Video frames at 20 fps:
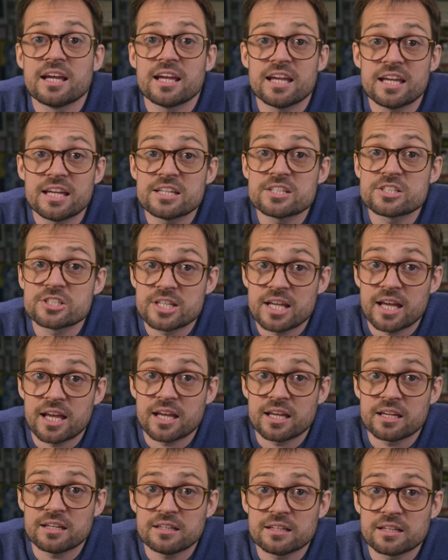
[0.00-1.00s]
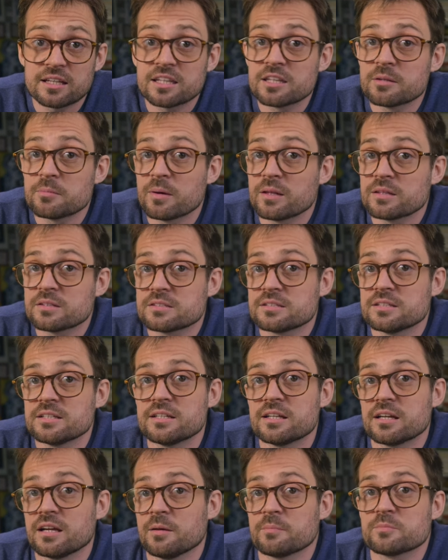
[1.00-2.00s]
Each day in the months
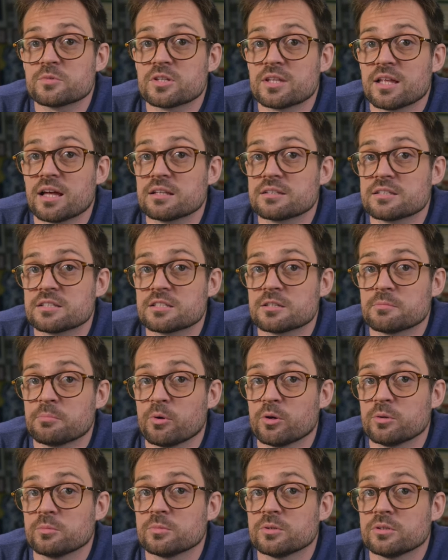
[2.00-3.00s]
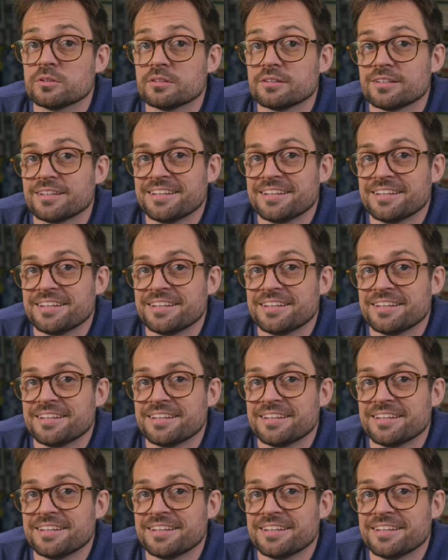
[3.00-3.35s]
leading up to that disappointment,